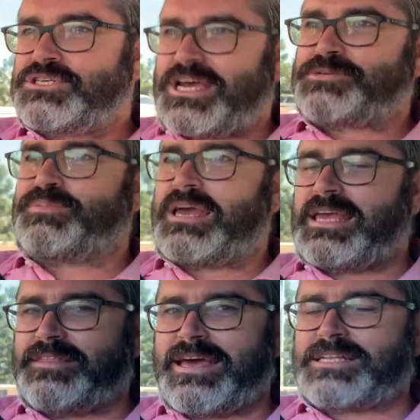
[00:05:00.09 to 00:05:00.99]
chest
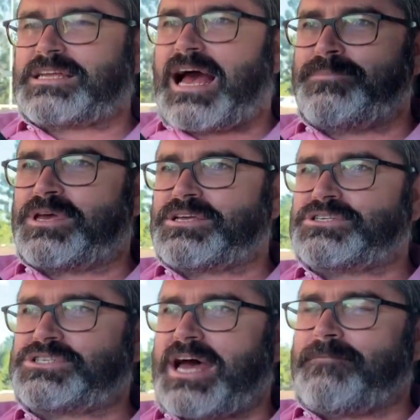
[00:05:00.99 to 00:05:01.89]
beating in there today
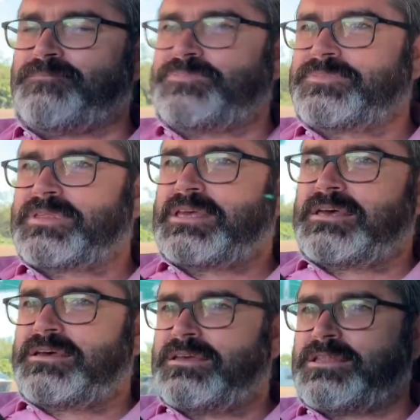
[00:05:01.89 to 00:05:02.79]
because
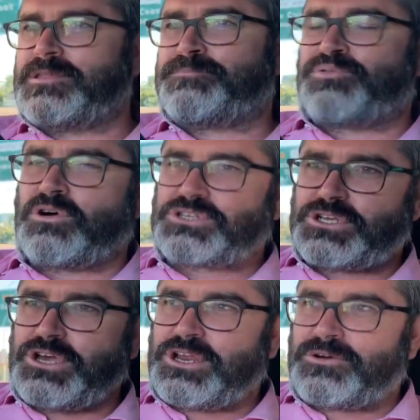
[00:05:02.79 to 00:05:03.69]
the
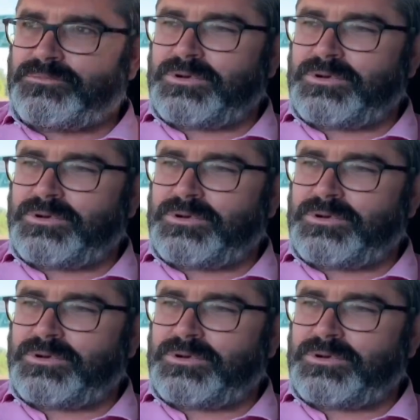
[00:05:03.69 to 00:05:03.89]
prosecutor